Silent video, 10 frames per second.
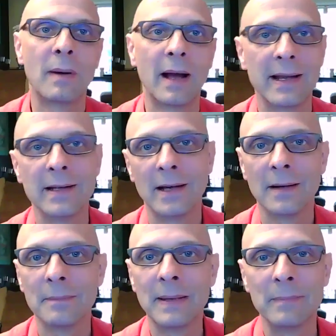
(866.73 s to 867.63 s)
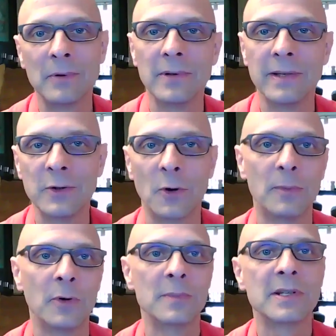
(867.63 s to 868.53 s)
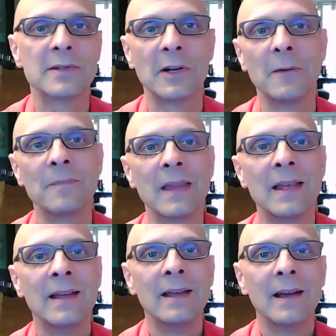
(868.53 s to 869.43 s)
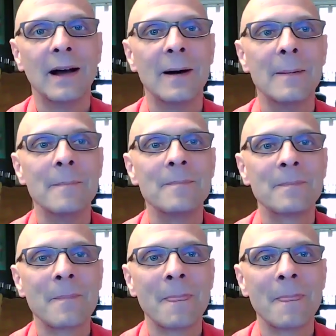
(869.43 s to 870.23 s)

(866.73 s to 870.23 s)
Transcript: by people in dorm rooms. So, dorm